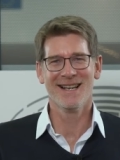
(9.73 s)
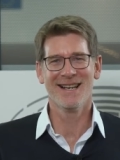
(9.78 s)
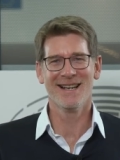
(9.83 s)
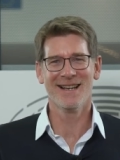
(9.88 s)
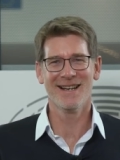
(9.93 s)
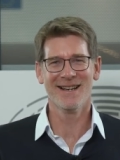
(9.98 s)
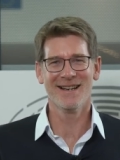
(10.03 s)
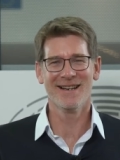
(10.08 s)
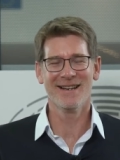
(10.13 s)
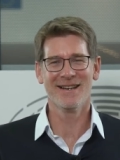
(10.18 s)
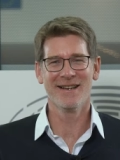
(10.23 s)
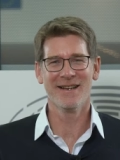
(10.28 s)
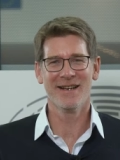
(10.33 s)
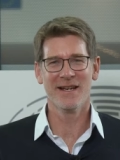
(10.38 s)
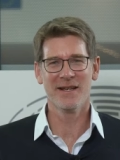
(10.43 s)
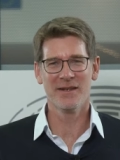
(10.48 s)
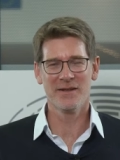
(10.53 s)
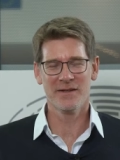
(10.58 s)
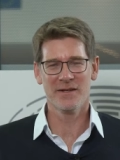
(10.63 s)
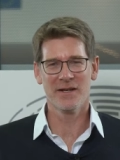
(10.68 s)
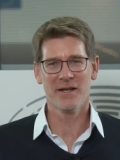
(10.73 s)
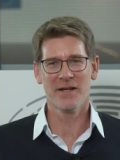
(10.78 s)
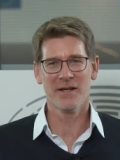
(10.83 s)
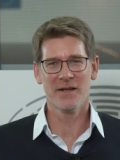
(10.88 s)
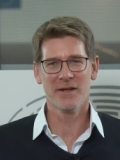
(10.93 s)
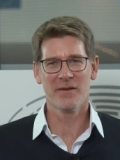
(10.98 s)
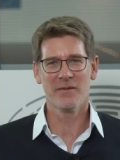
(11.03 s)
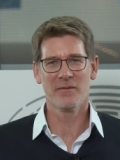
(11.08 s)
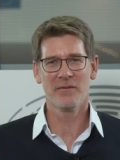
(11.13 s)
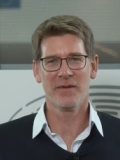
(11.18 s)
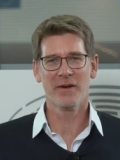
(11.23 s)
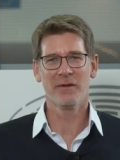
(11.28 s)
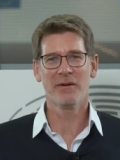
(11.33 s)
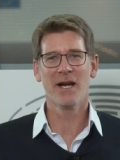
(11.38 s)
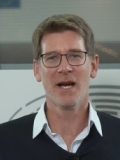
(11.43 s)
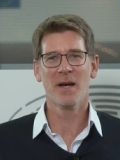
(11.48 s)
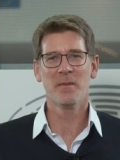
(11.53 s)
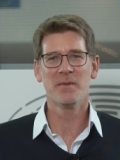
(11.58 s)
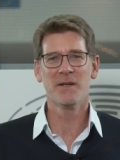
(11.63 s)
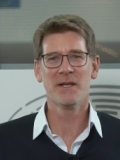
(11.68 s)
And
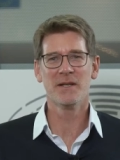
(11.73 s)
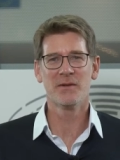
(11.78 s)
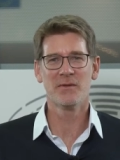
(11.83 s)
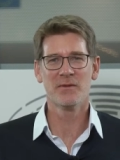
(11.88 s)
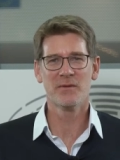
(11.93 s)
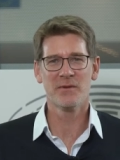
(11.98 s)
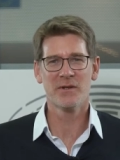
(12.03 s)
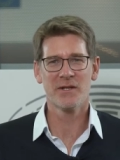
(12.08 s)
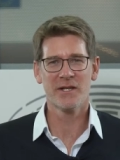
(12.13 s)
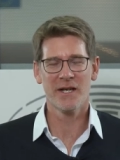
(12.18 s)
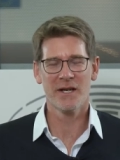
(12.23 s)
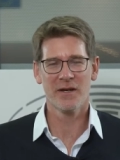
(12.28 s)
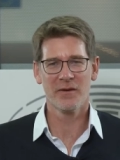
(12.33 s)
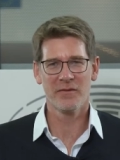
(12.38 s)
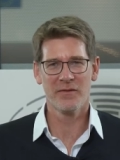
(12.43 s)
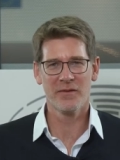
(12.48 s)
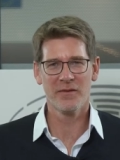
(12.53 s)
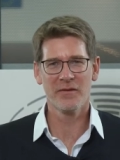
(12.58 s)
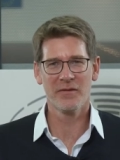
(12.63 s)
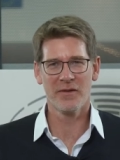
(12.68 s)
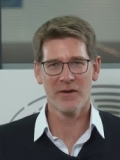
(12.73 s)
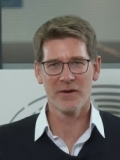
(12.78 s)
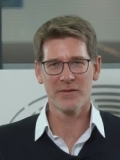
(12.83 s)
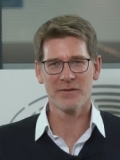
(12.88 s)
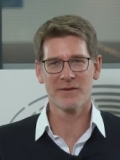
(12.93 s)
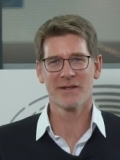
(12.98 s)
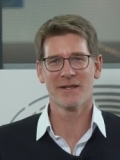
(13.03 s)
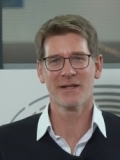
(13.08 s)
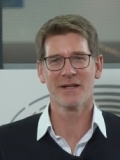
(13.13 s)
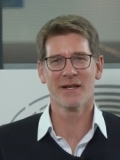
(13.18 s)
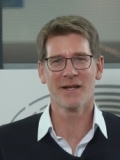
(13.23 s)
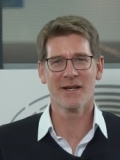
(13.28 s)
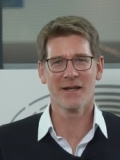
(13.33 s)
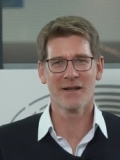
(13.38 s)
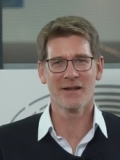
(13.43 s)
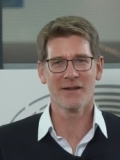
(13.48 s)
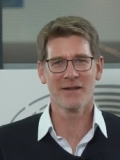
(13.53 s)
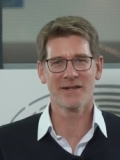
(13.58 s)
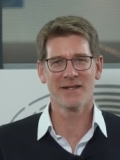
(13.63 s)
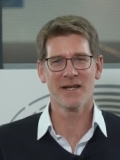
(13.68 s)
very happy to share a few thoughts
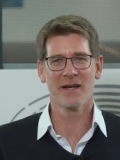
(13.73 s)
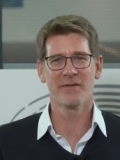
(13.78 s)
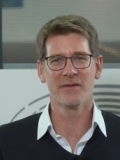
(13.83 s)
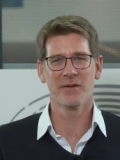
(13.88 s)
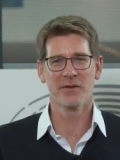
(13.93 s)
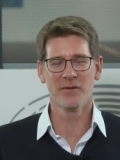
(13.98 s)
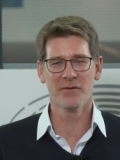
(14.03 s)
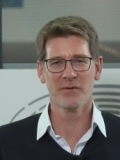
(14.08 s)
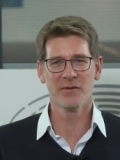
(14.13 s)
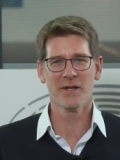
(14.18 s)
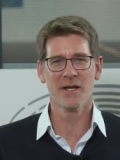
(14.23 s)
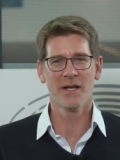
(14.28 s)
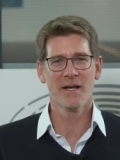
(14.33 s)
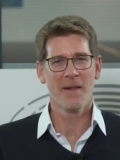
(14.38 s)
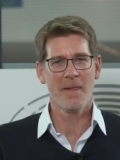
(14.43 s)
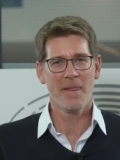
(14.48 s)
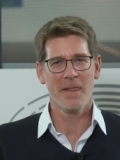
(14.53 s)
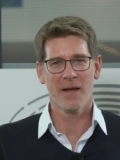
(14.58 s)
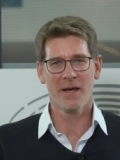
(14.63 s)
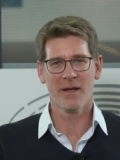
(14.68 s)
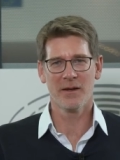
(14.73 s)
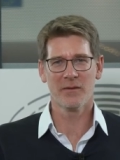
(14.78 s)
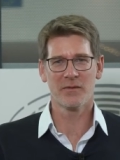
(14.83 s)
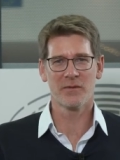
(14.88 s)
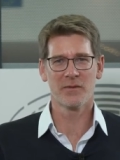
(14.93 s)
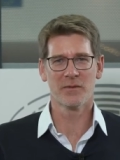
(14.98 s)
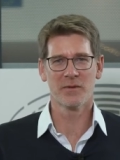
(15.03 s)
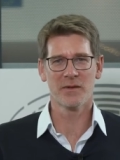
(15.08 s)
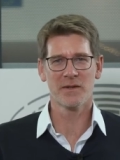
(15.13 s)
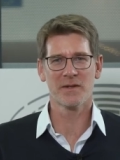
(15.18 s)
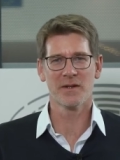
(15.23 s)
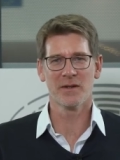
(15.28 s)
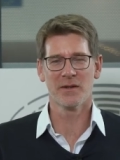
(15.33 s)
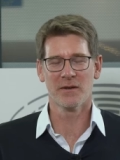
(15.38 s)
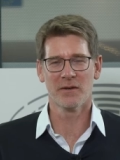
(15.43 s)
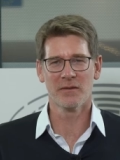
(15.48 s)
this afternoon. And of course,